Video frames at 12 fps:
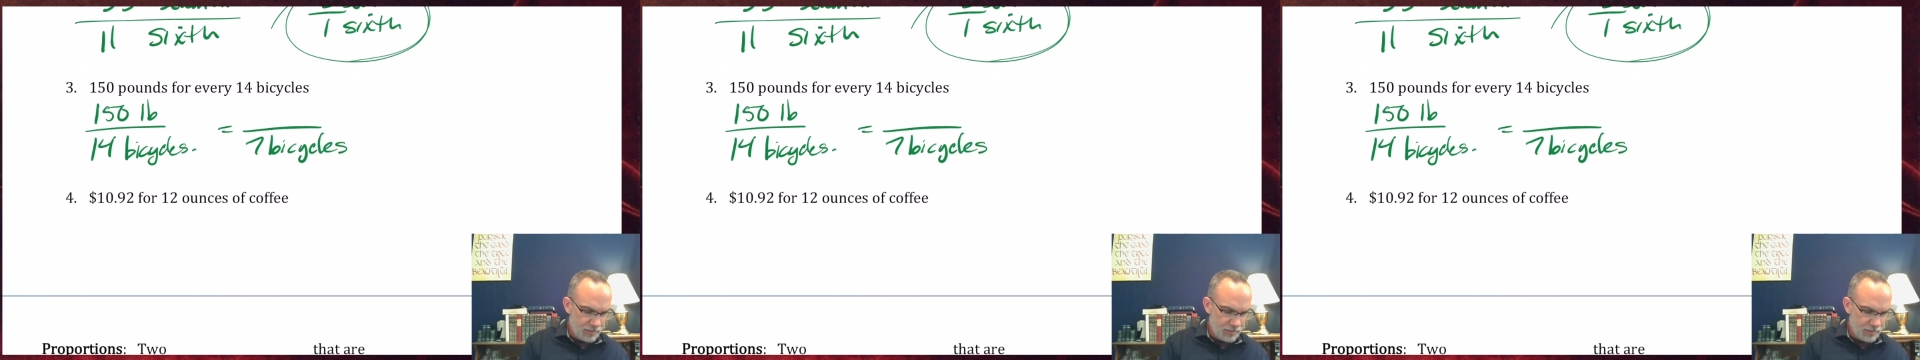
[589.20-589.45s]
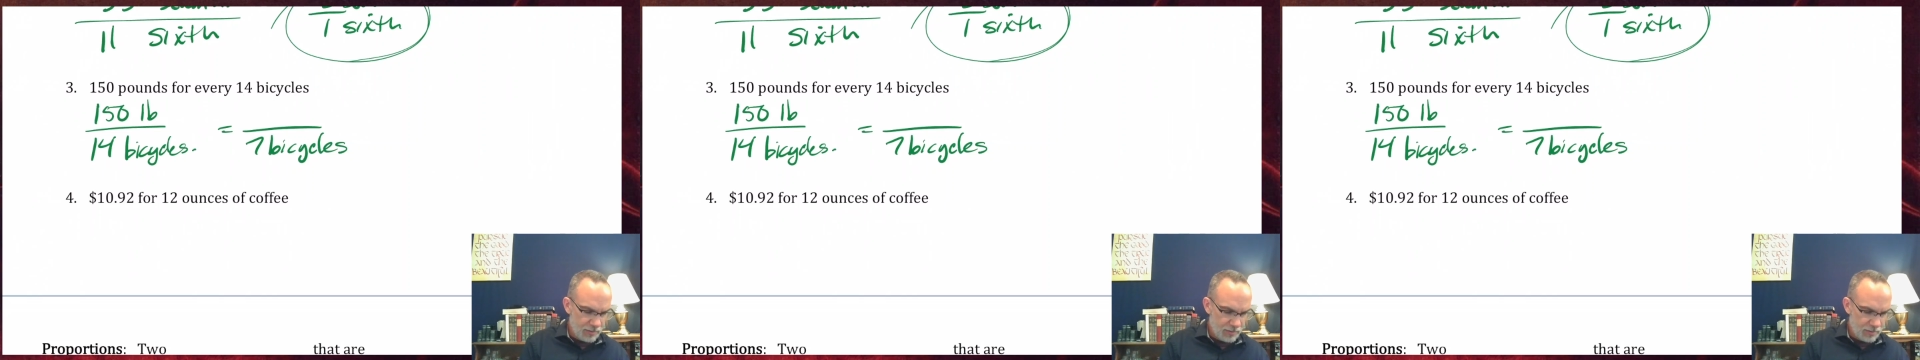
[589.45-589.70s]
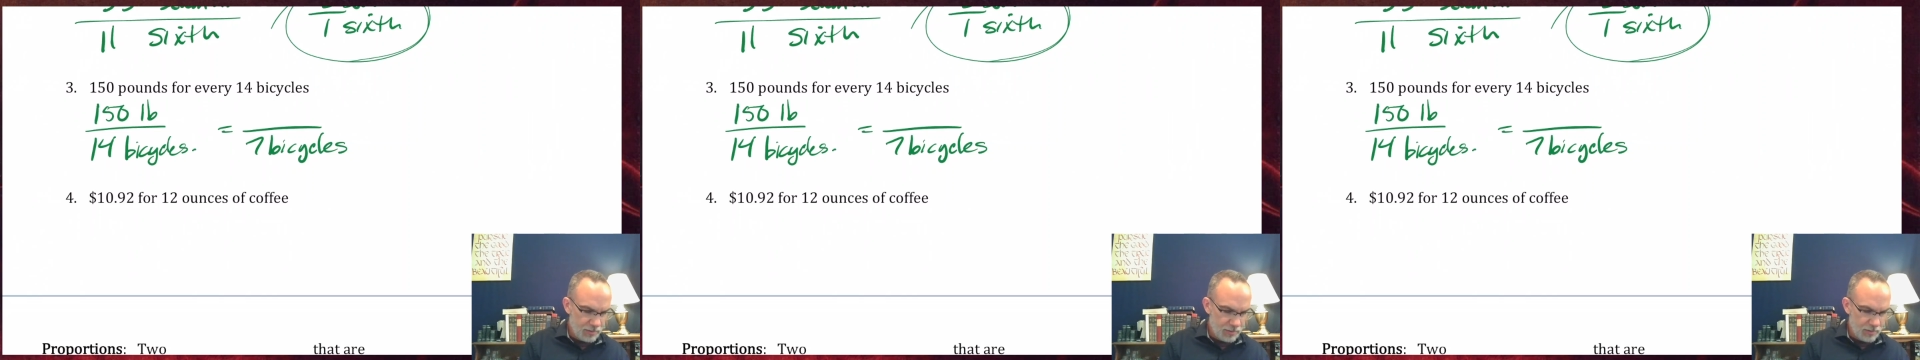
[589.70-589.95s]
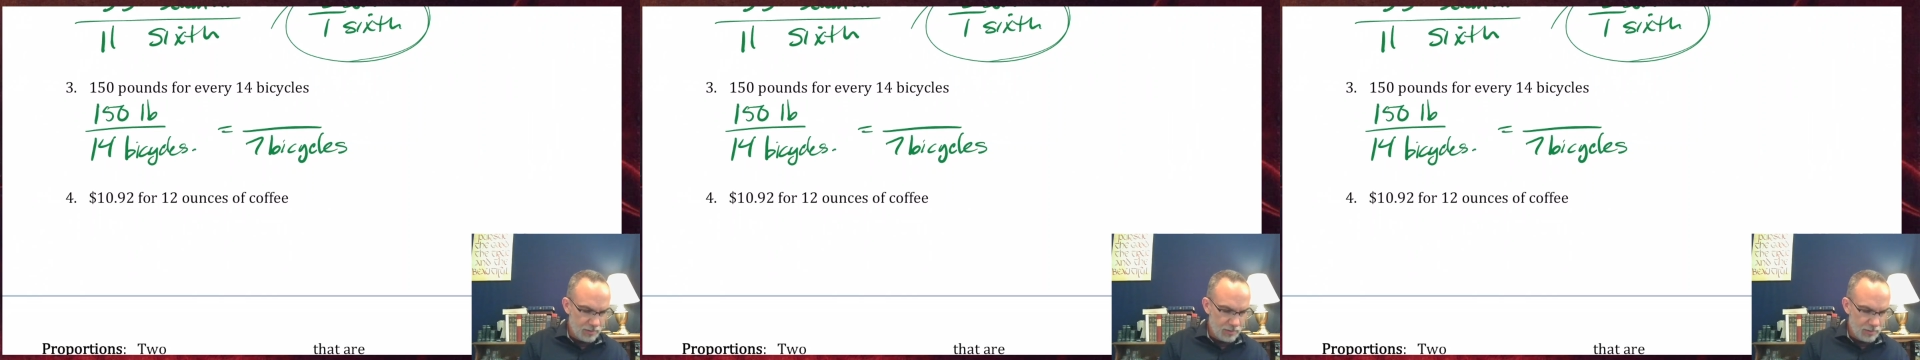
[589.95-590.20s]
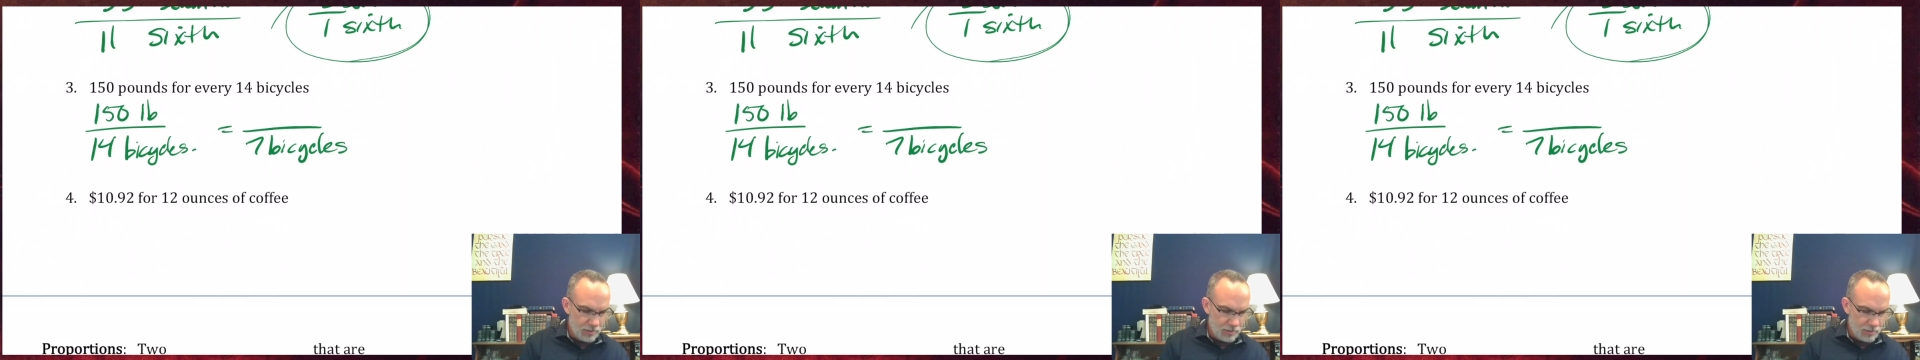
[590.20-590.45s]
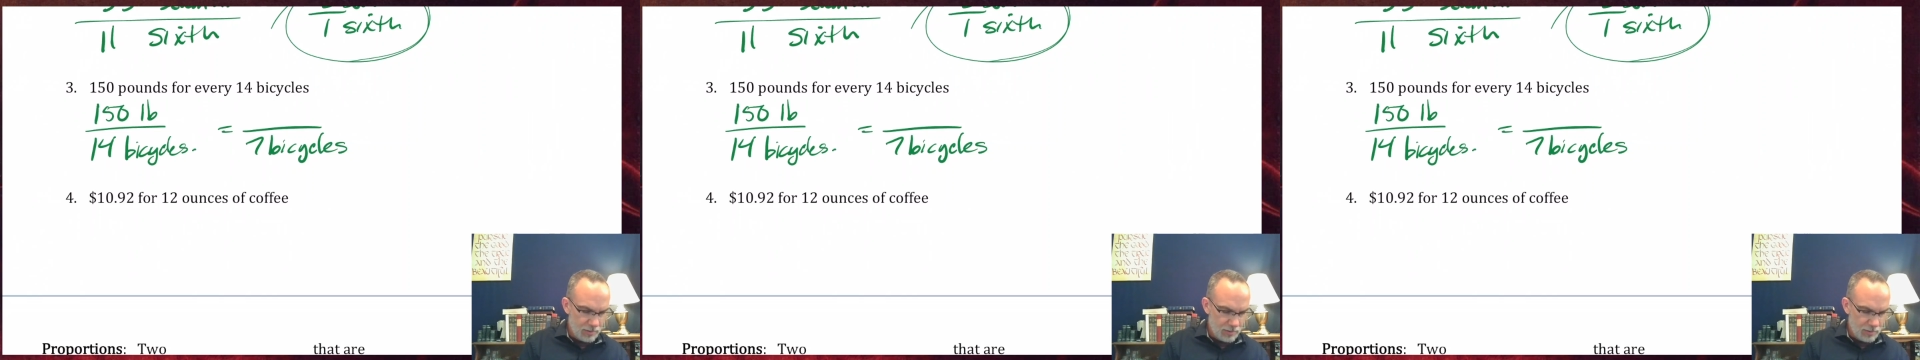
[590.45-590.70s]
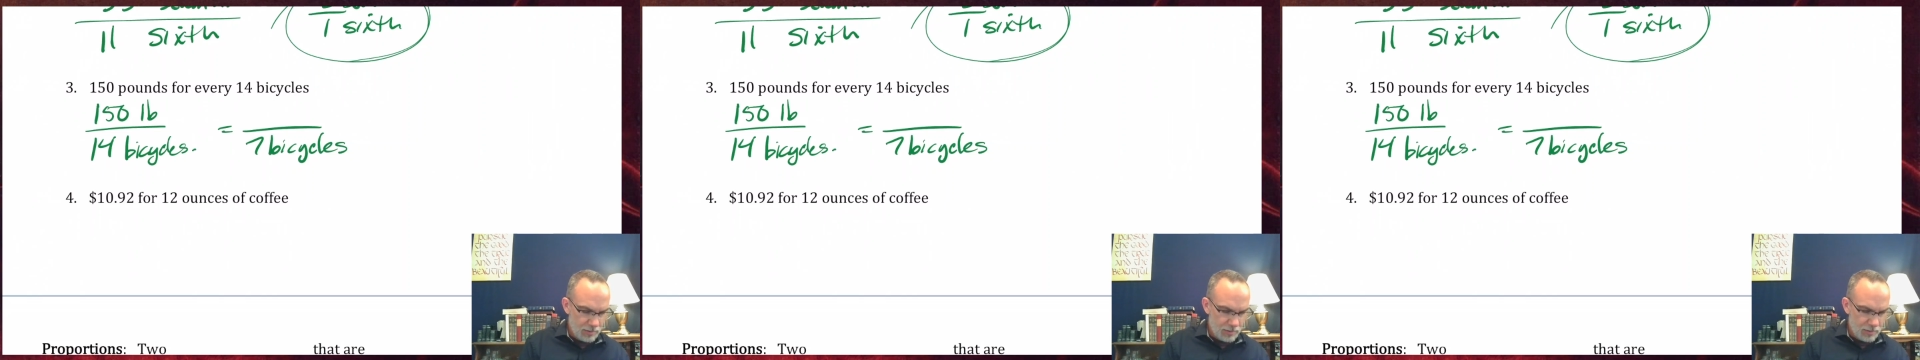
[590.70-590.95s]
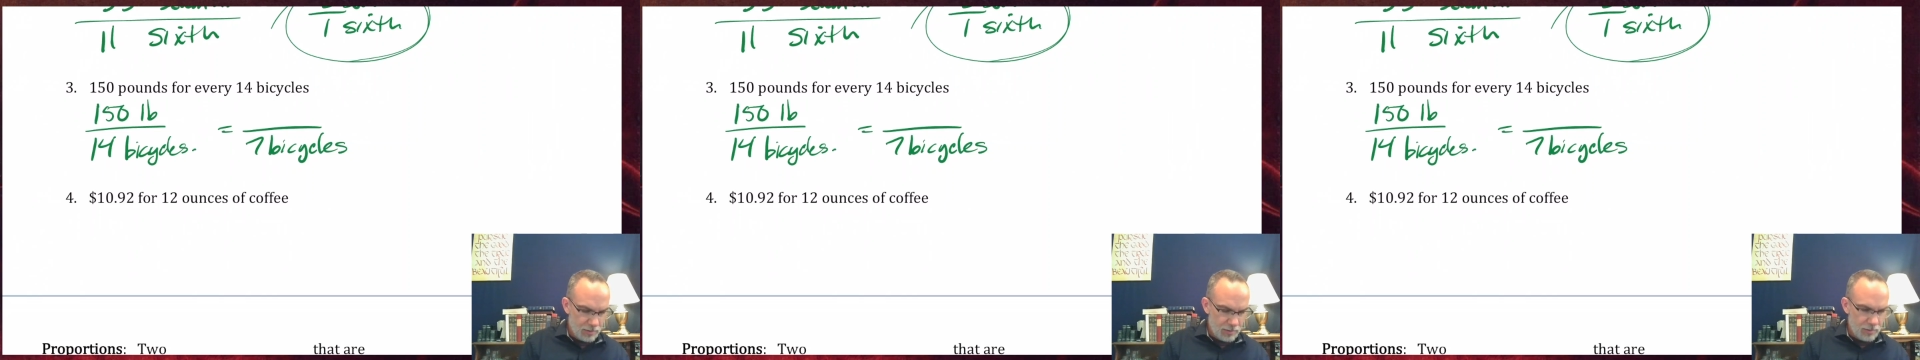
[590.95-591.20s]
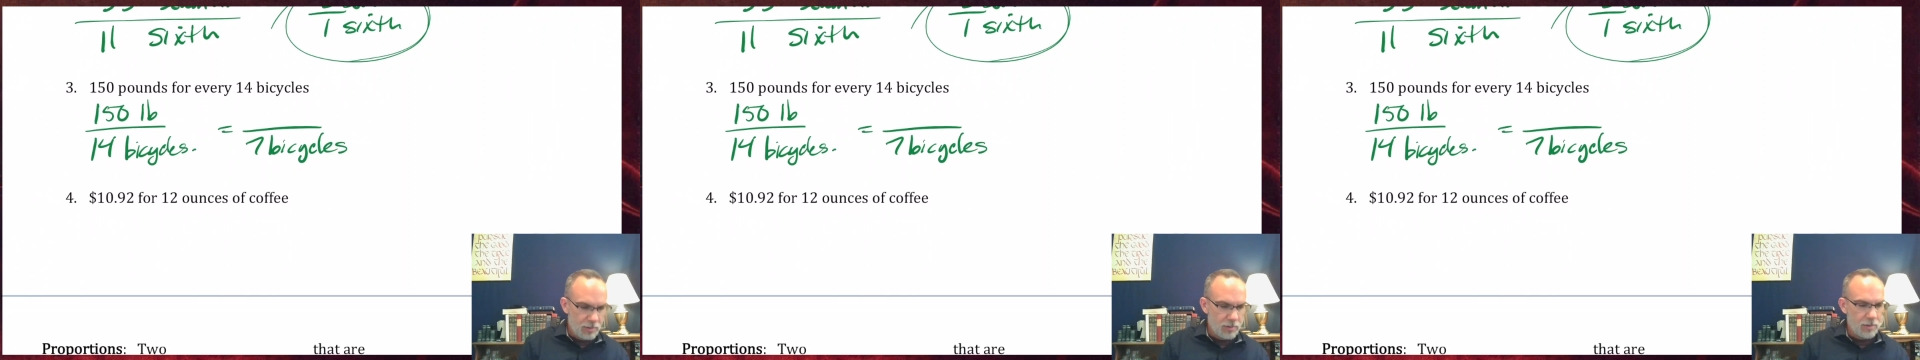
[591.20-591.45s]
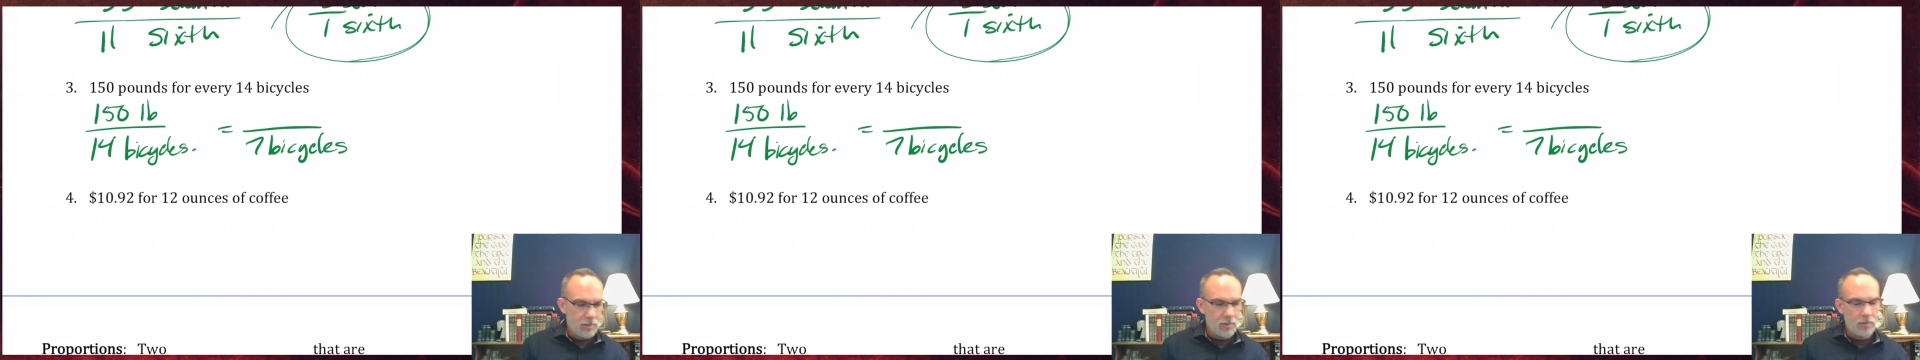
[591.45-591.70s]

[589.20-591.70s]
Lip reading: (silence)